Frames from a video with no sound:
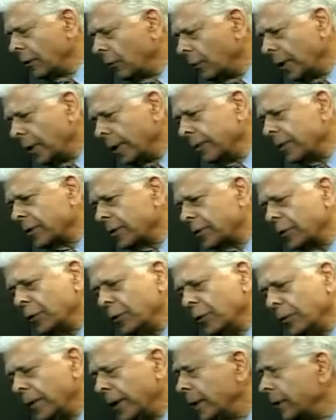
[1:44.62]
women's
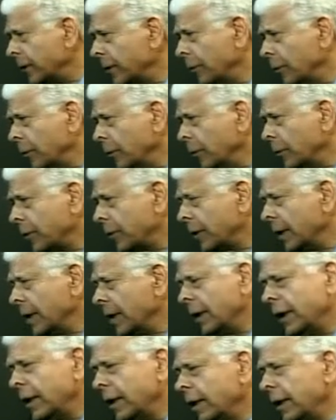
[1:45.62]
group, other groups.
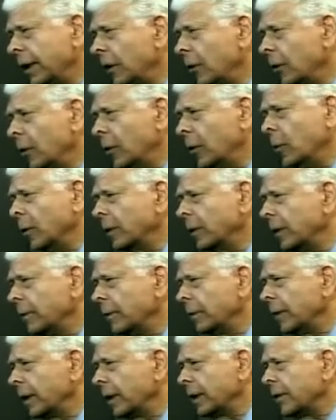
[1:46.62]
They all want the
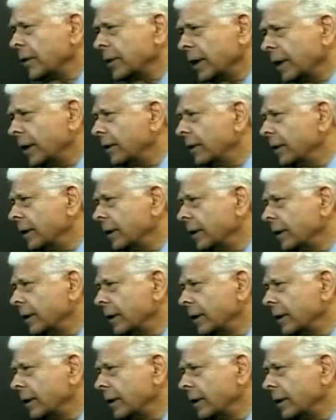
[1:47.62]
Americans out of there.